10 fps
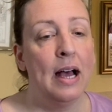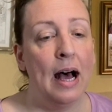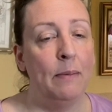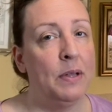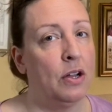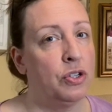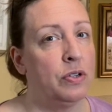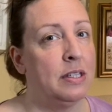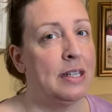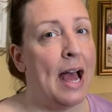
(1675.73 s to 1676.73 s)
I'm not sure
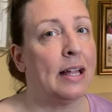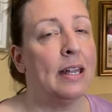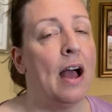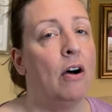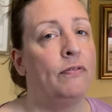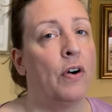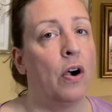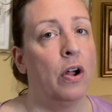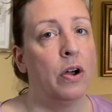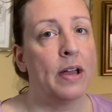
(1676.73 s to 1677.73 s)
exactly how
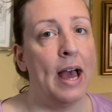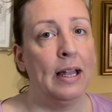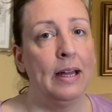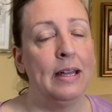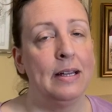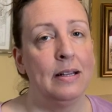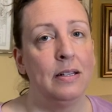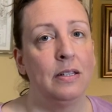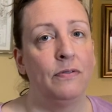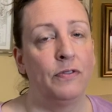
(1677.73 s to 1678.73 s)
far Ocala
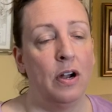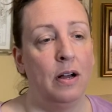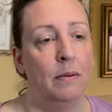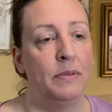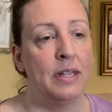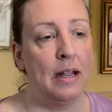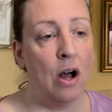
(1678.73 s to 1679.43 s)
is from St.